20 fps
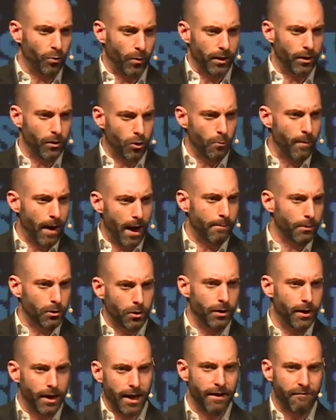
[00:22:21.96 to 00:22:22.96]
with to be able to
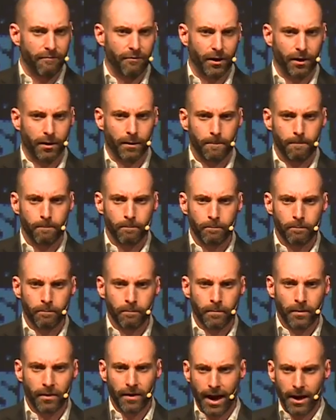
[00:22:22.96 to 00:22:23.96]
deliver
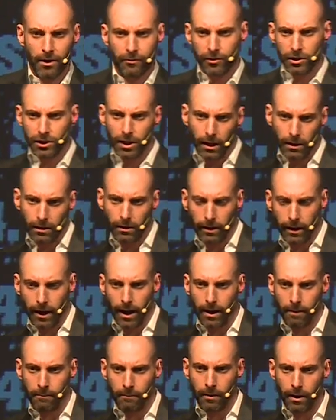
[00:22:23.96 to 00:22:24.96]
the end result that
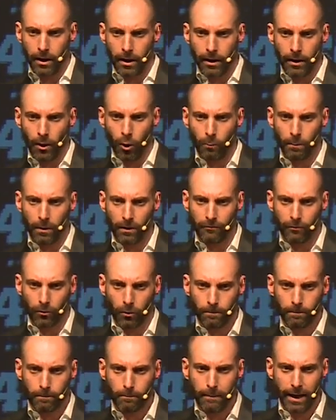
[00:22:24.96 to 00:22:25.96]
I'm uh, hoping for?
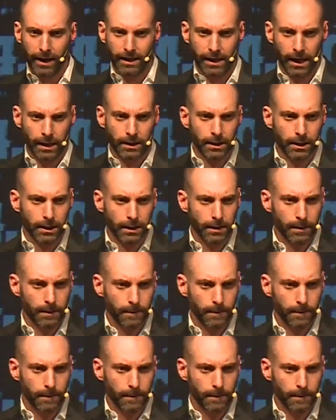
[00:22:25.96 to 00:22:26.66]
Make sense?